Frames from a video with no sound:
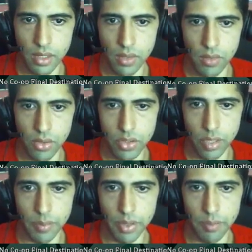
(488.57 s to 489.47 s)
Roll
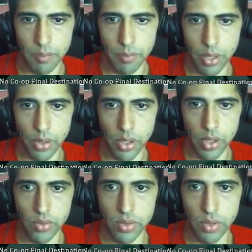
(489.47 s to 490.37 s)
jump,
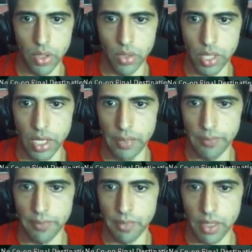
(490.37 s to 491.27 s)
pogo. Oh god!
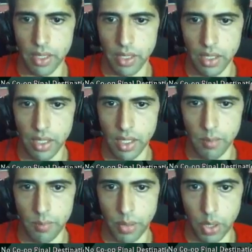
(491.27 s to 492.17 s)

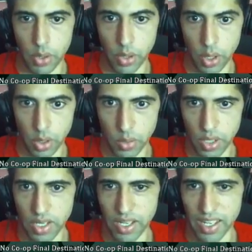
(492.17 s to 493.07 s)
Pogo.
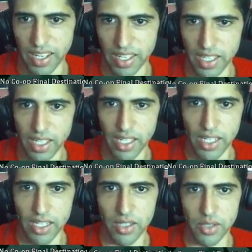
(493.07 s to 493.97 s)

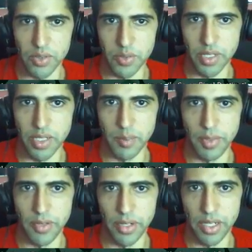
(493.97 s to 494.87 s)
Close one. Be
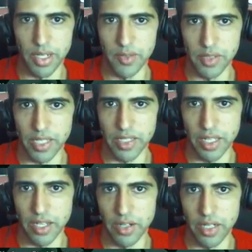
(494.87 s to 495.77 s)
very careful not to
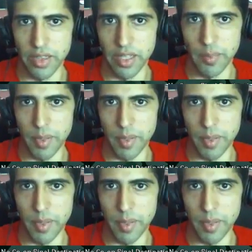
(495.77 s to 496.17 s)
get underneath that by